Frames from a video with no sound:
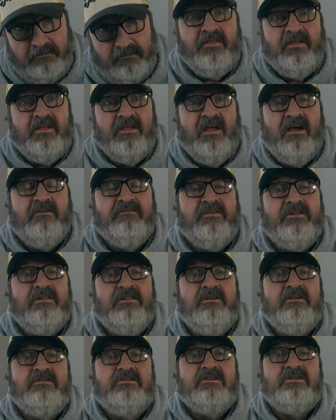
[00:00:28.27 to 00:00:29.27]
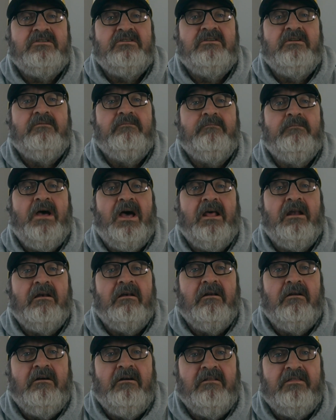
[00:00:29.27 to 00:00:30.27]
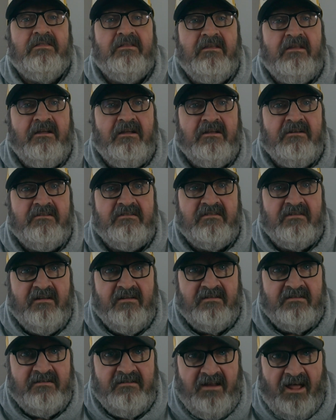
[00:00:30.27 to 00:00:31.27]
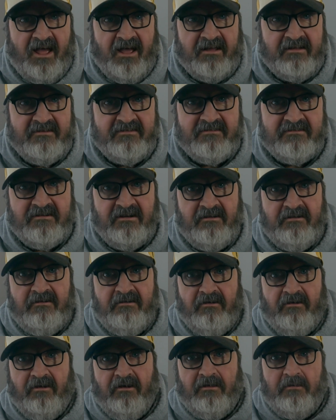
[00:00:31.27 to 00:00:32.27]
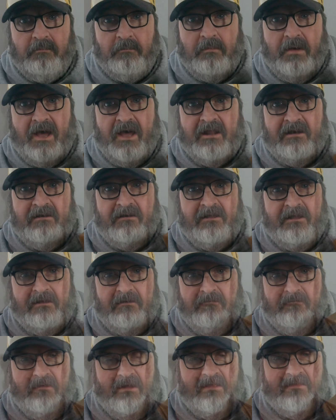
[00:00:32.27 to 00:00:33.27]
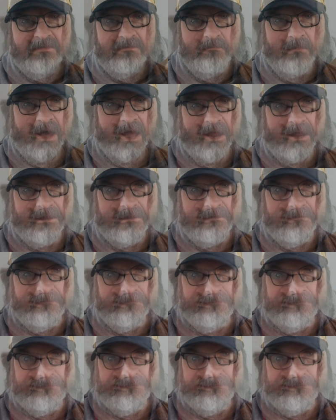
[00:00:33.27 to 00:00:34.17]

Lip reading: The evolution of Metal Earth kits is next on Modeling with Mike.